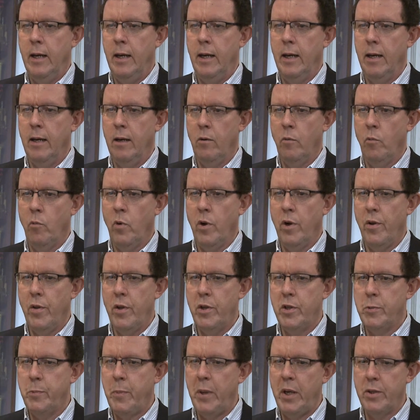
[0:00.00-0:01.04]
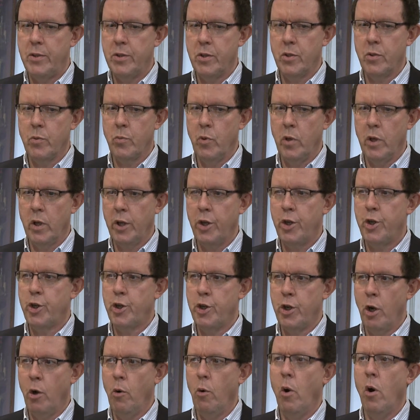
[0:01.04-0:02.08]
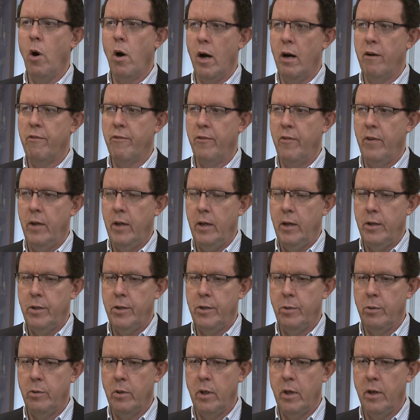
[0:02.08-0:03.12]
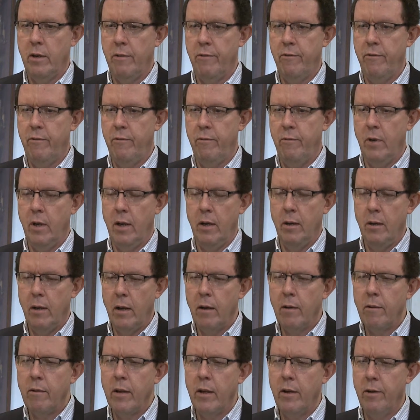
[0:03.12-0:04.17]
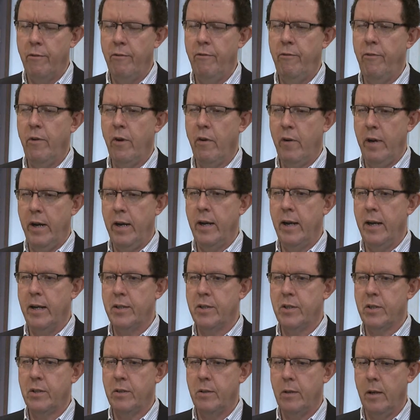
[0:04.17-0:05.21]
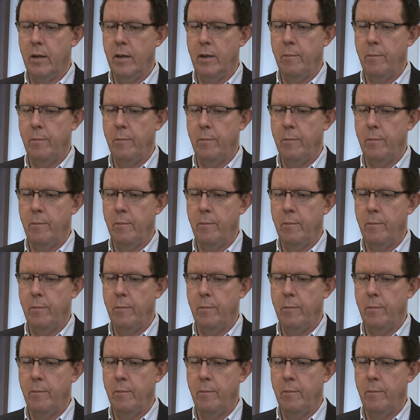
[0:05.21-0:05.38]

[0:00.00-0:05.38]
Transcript: where these pieces really show off in a very nice,